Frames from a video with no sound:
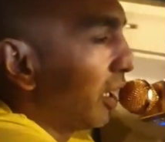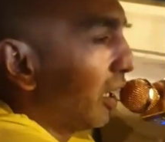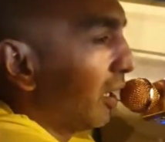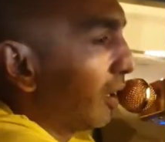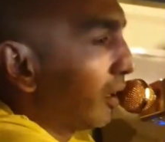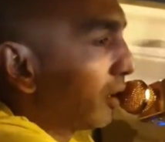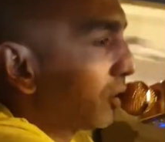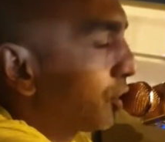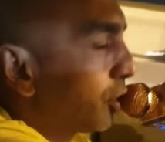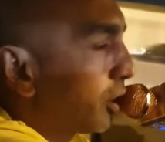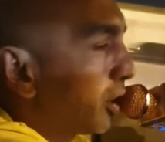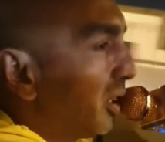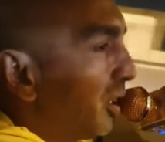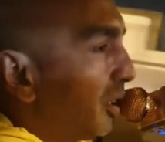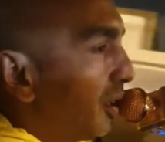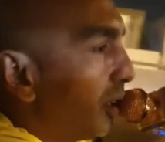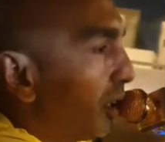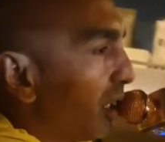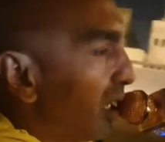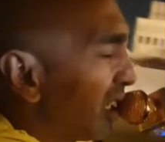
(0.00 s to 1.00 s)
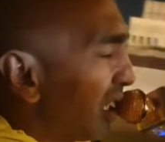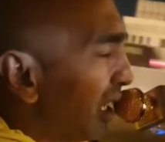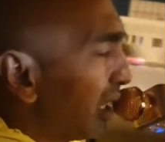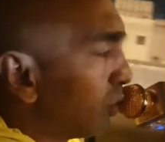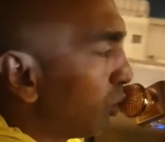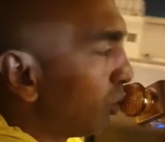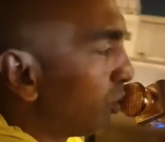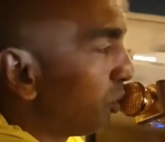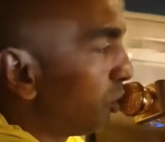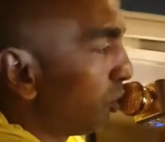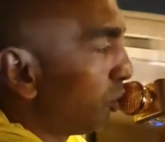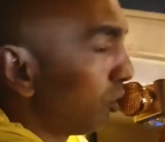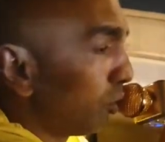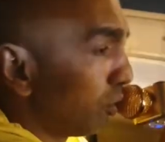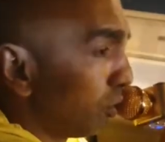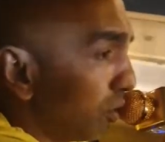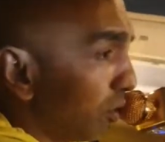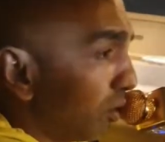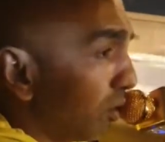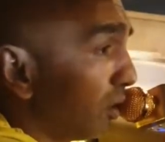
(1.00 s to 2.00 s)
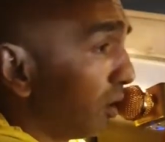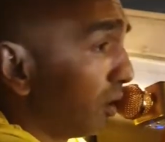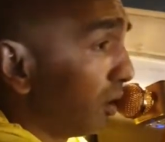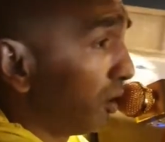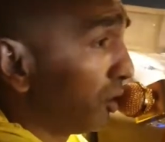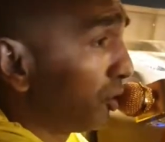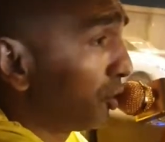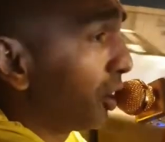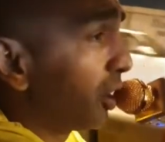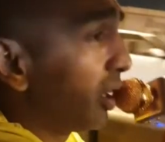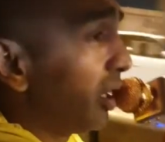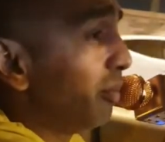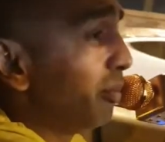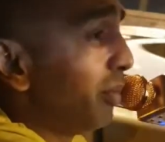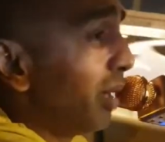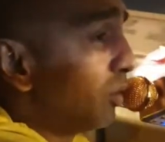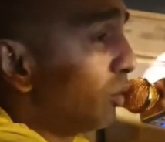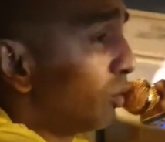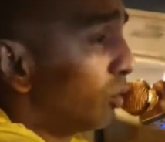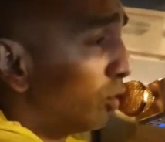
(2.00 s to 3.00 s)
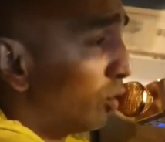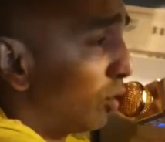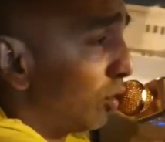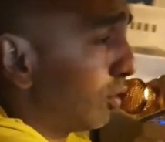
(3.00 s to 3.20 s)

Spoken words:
chicken adobo, mm-hmm. Chicken manudo.